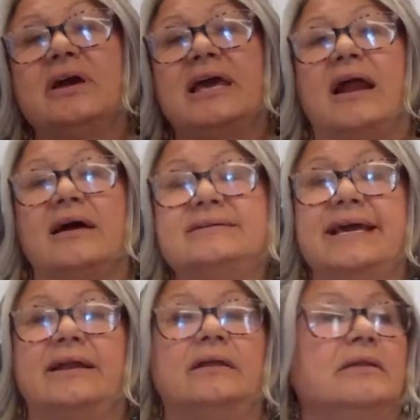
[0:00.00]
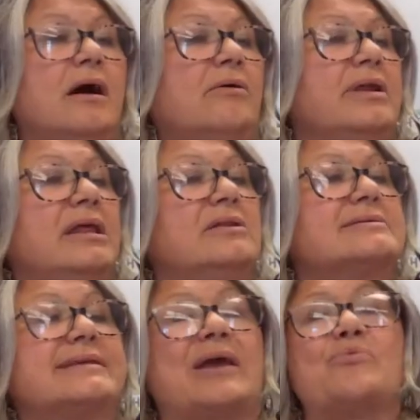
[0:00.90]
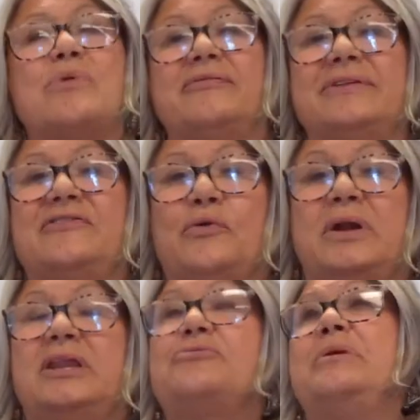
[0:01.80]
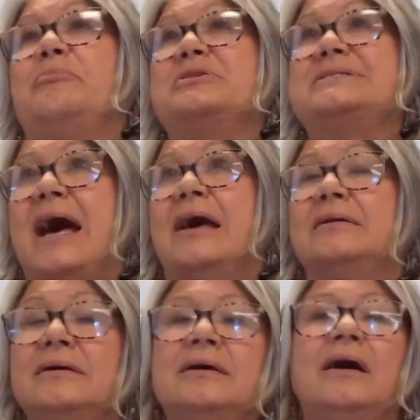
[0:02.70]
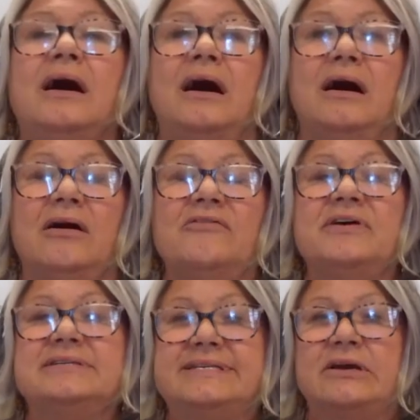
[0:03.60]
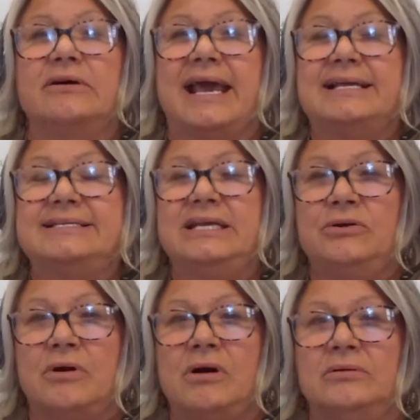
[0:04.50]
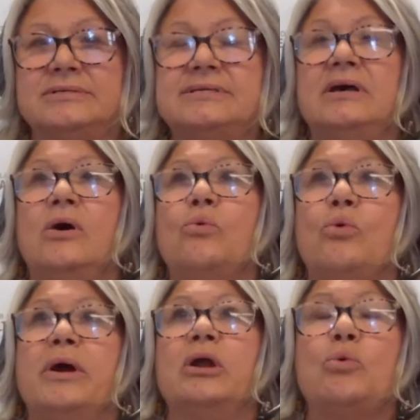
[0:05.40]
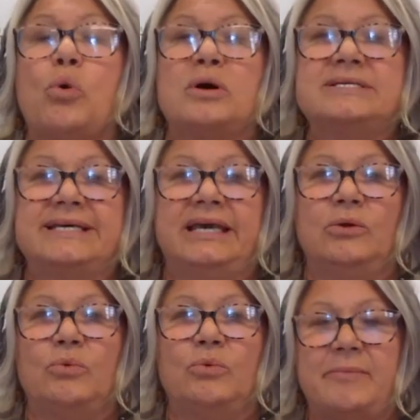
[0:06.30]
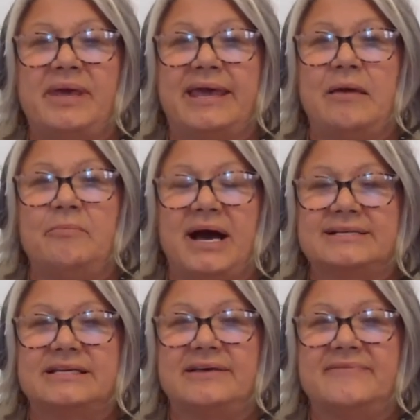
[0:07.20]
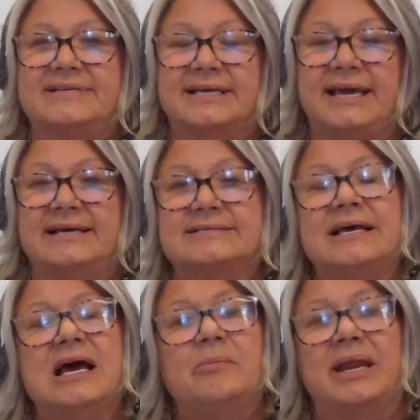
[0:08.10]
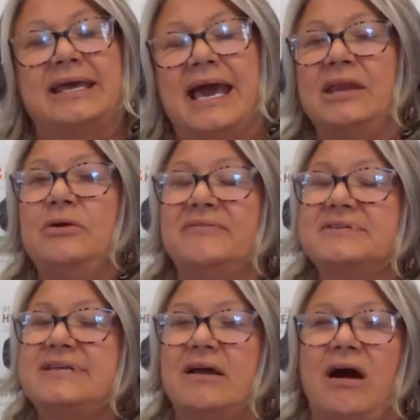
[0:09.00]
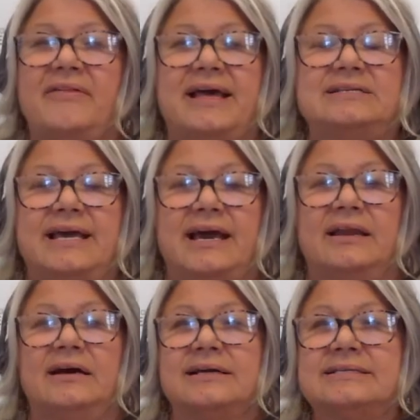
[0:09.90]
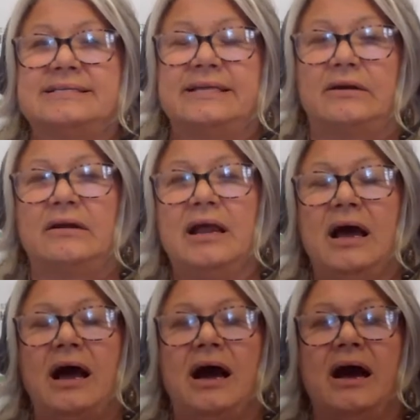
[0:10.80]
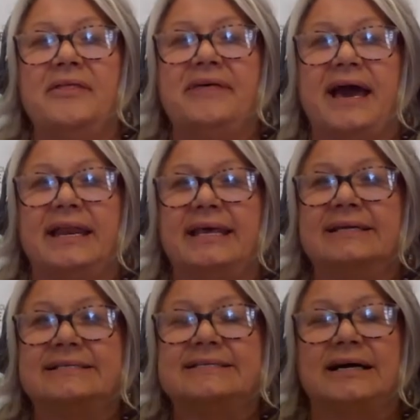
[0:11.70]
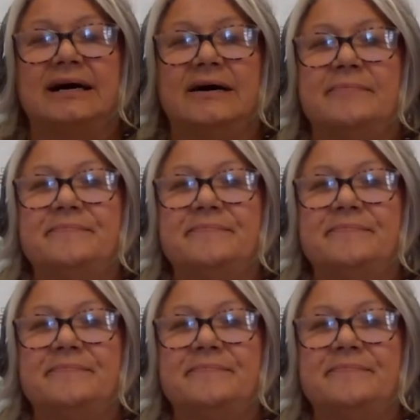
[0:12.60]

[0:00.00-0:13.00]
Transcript: you look at our data alone, it looks like roughly 43% of 0 to 18-year-olds were in quarantine when they became positive as a case. But again, you have to take all that data, consider that it's